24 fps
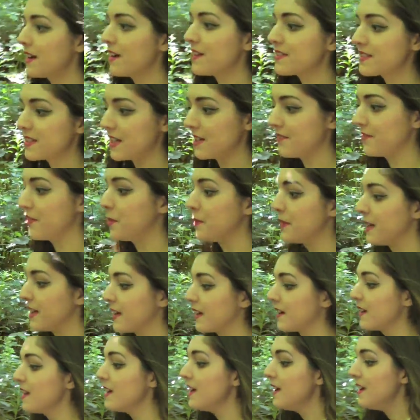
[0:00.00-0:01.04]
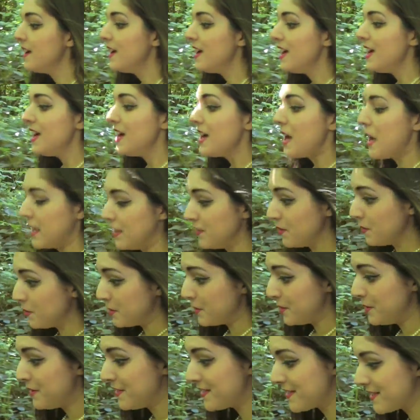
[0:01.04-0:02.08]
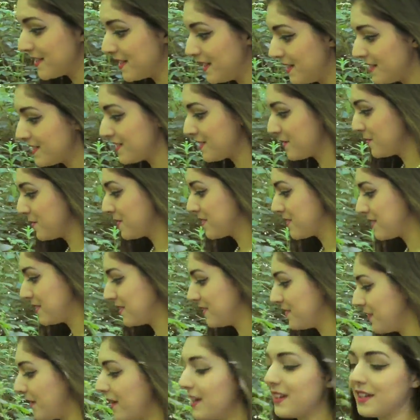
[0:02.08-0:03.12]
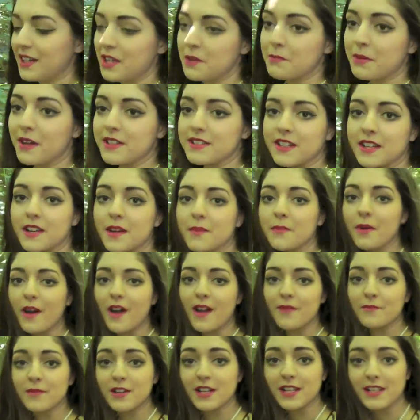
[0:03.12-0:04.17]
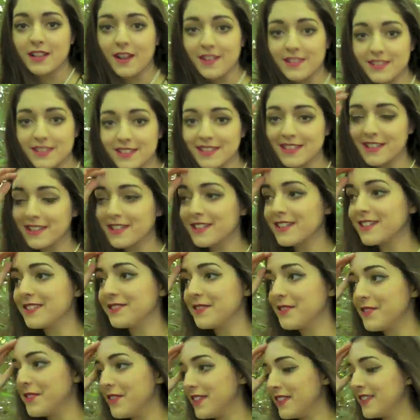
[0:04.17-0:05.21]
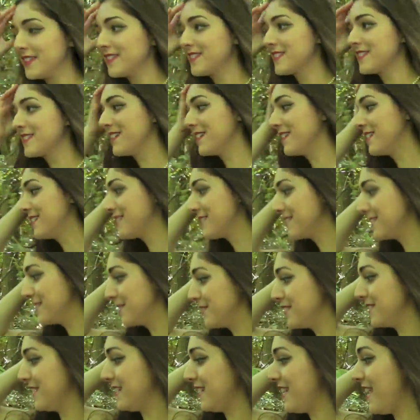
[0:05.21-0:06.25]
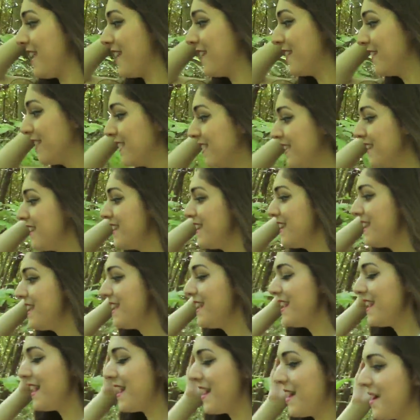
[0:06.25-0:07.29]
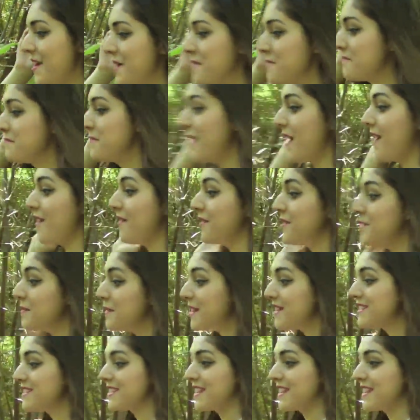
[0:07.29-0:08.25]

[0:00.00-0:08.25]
last day of filming in the woods. It's all still very low budget, but I'm really gutted that we finished shooting now. Um, but on the plus